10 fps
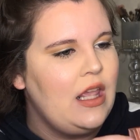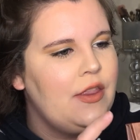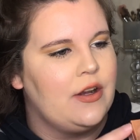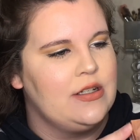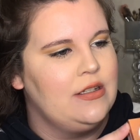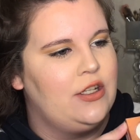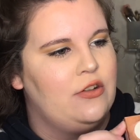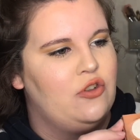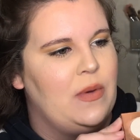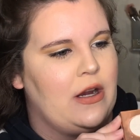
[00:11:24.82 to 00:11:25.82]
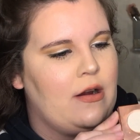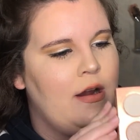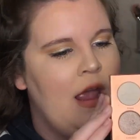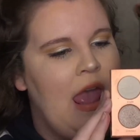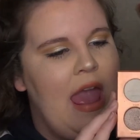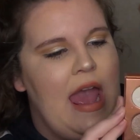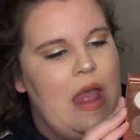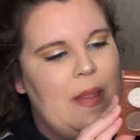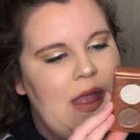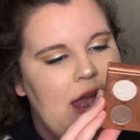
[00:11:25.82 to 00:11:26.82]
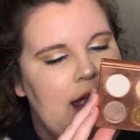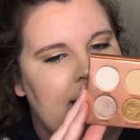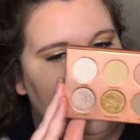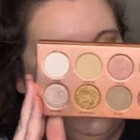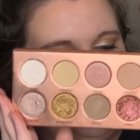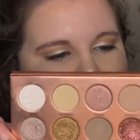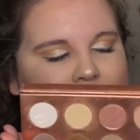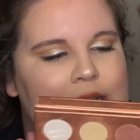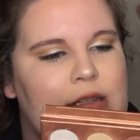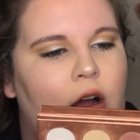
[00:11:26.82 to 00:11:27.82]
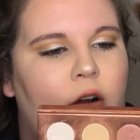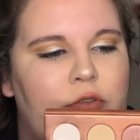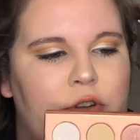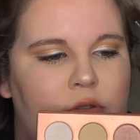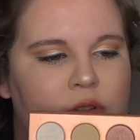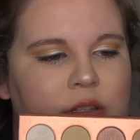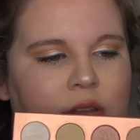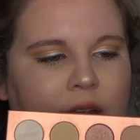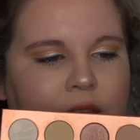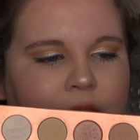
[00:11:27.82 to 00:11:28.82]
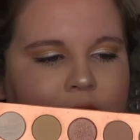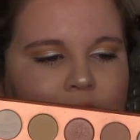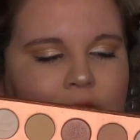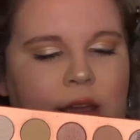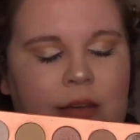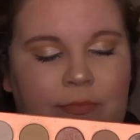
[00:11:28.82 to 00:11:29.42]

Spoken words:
there's a huge mirror, and then it is all nudes, like the